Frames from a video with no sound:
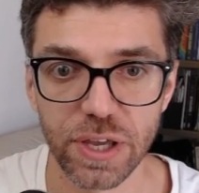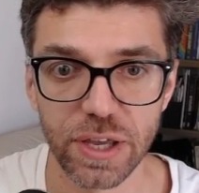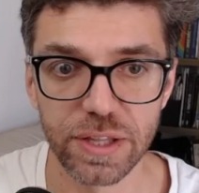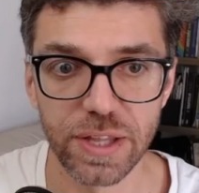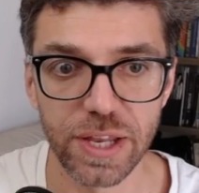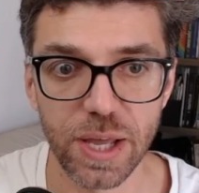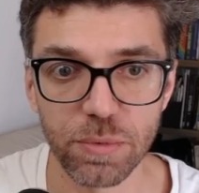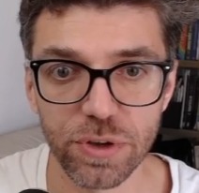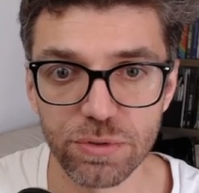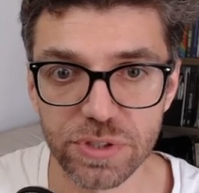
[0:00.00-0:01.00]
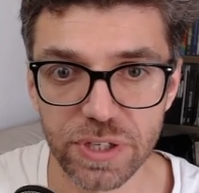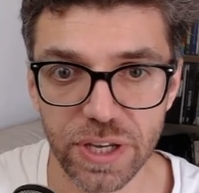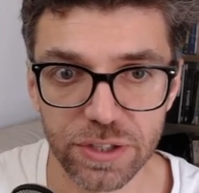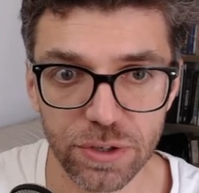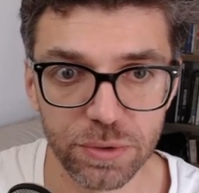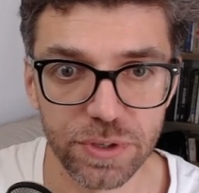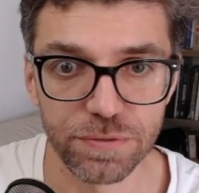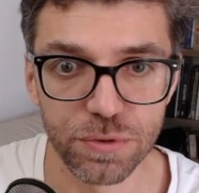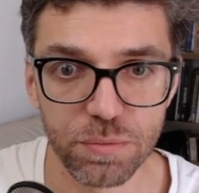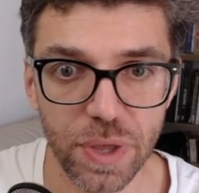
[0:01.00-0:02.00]
And then I'm going to select all the
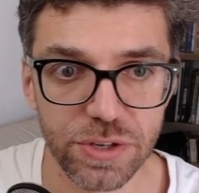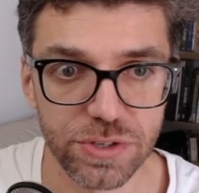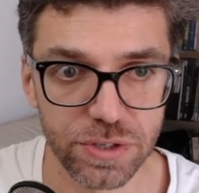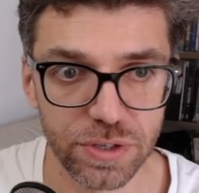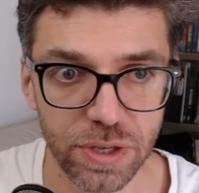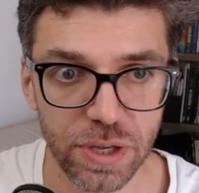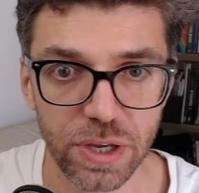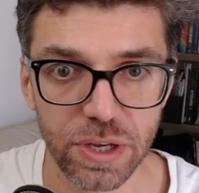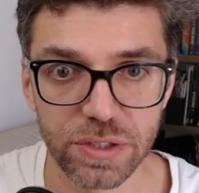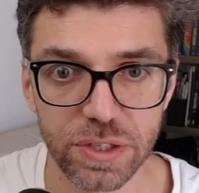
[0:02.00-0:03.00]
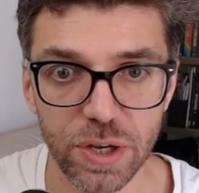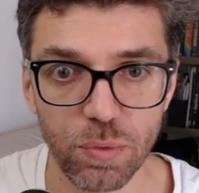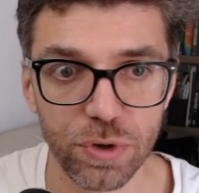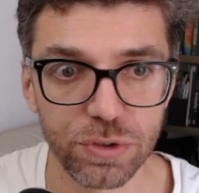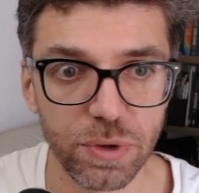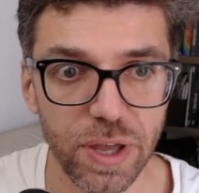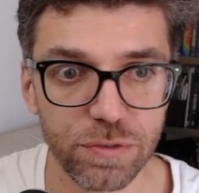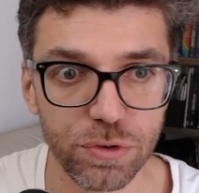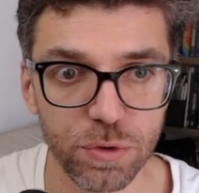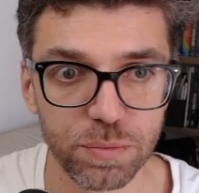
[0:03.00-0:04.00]
information that I want to
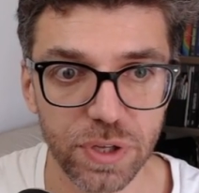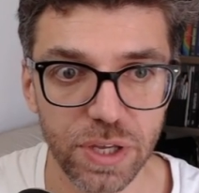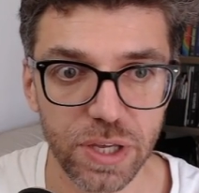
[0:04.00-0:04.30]
have grouped.